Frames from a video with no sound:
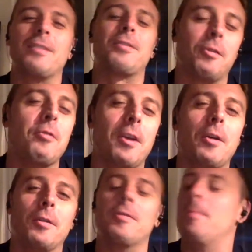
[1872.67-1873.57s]
screw
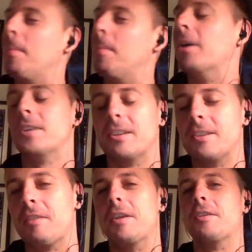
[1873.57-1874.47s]
you from Bill Belichick to
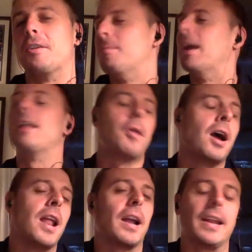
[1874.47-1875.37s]
Jeff Fisher, but it's
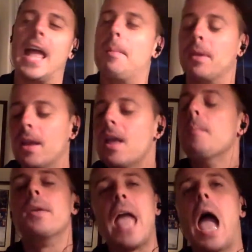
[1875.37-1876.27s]
probably not going to happen.
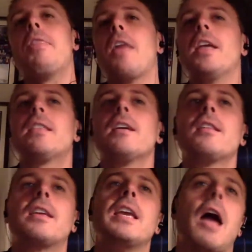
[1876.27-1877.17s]
But yeah, I think the
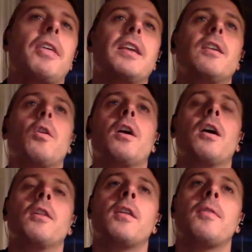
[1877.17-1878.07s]
key, I think,
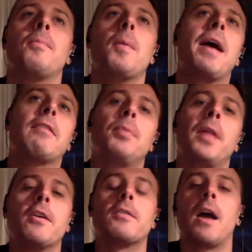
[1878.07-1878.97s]
the best
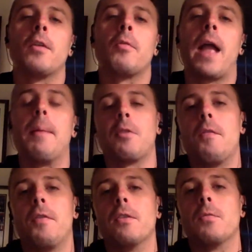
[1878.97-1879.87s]
players on the Rams
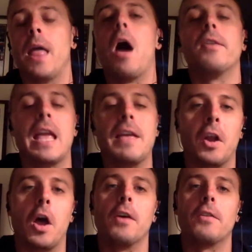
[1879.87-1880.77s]
offense without Tavon
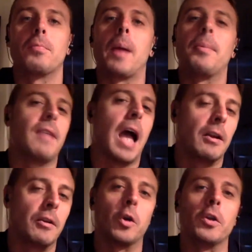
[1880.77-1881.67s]
Austin, probably
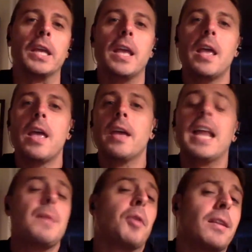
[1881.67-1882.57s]
Todd Gurley.
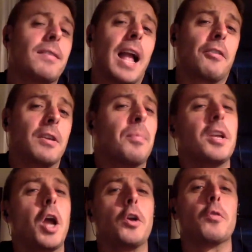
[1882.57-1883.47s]
Kenny Britt's actually
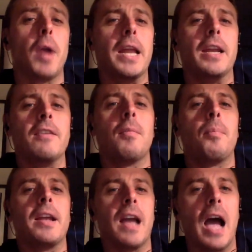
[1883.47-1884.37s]
pretty underrated. He's a
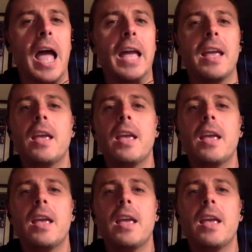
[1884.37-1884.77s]
big guy.